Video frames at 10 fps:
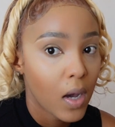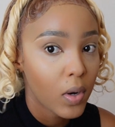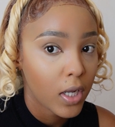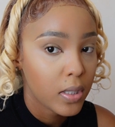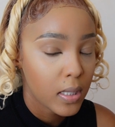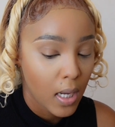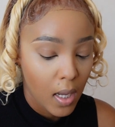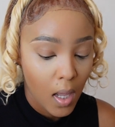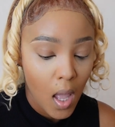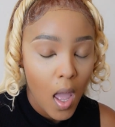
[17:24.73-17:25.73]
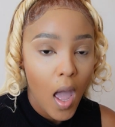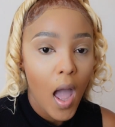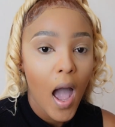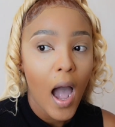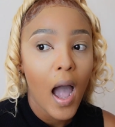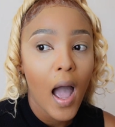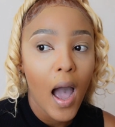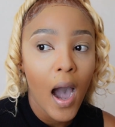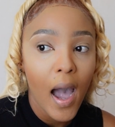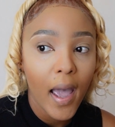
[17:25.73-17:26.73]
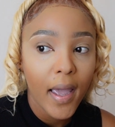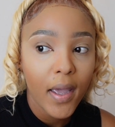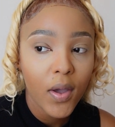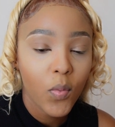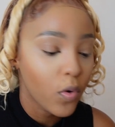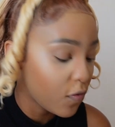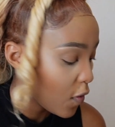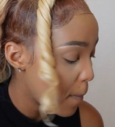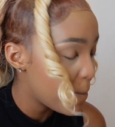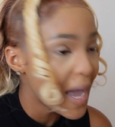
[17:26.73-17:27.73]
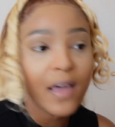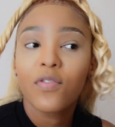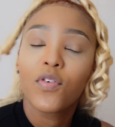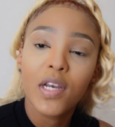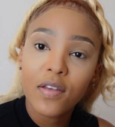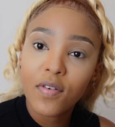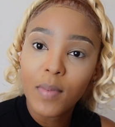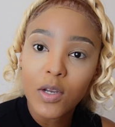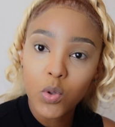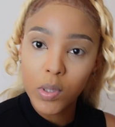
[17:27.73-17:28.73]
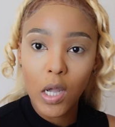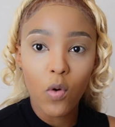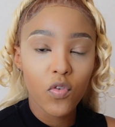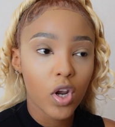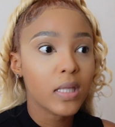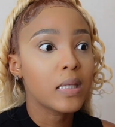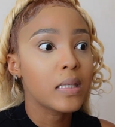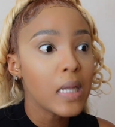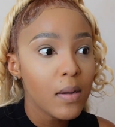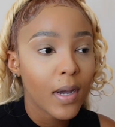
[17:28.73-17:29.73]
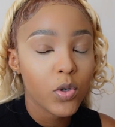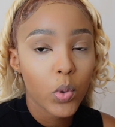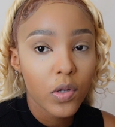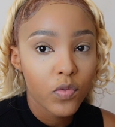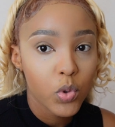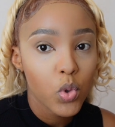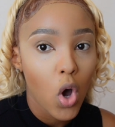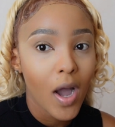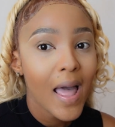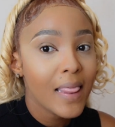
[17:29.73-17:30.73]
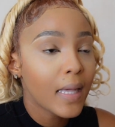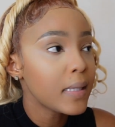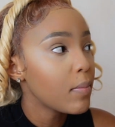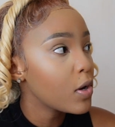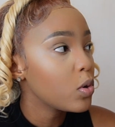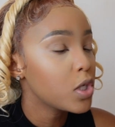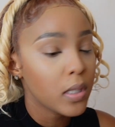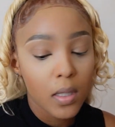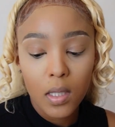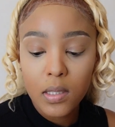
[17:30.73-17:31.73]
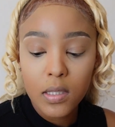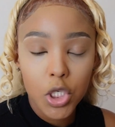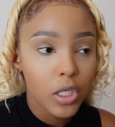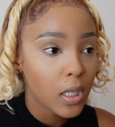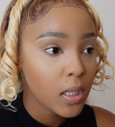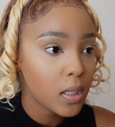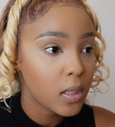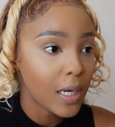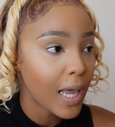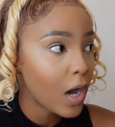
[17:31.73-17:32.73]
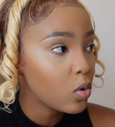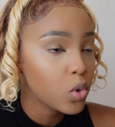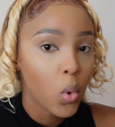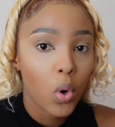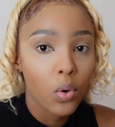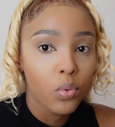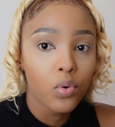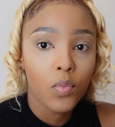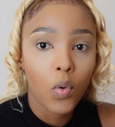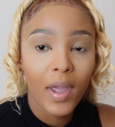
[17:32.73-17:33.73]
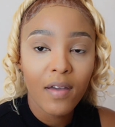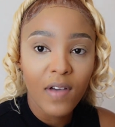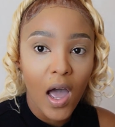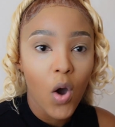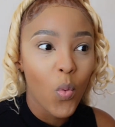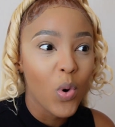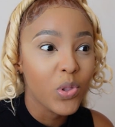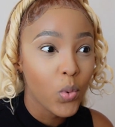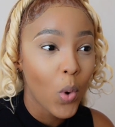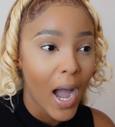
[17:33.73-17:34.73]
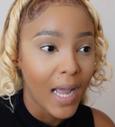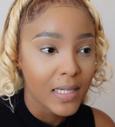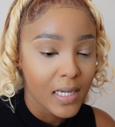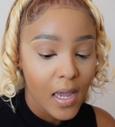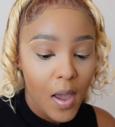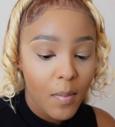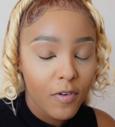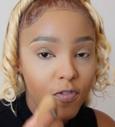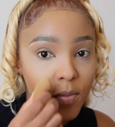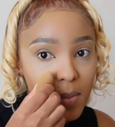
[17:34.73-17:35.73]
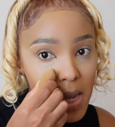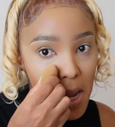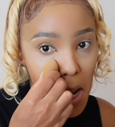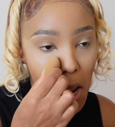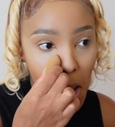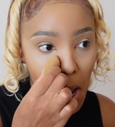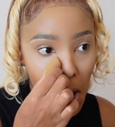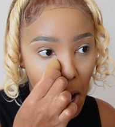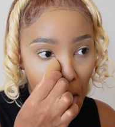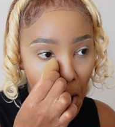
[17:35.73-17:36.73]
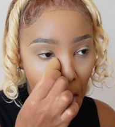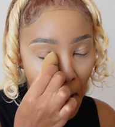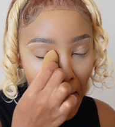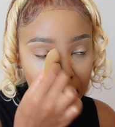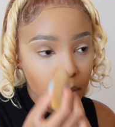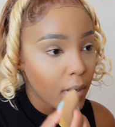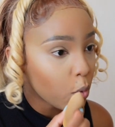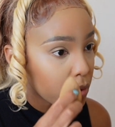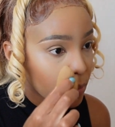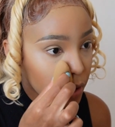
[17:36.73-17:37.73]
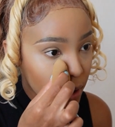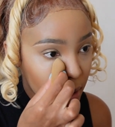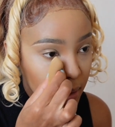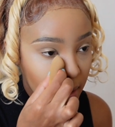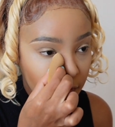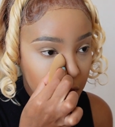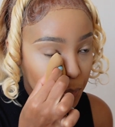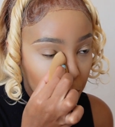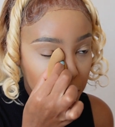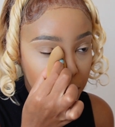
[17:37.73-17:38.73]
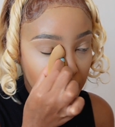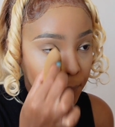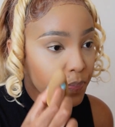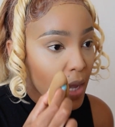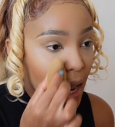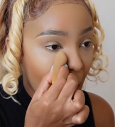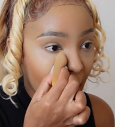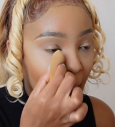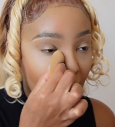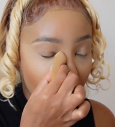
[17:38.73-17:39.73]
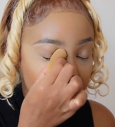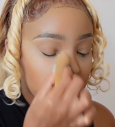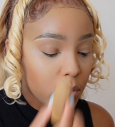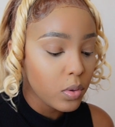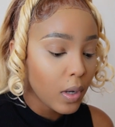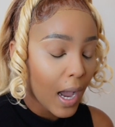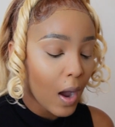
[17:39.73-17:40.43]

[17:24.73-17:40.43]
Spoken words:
like today, I will feel bad for leaving my daughter or for not seeing my daughter for too long. That time I know she's in the lounge or her room or wherever with auntie. But for me, and also maternity leave spoiled me. I have to,